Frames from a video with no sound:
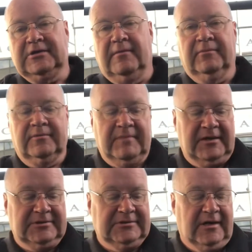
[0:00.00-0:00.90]
tumbler
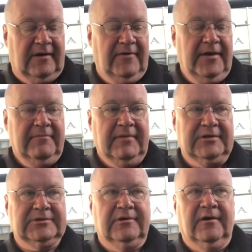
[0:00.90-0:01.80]
makes a
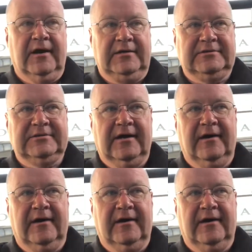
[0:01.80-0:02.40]
great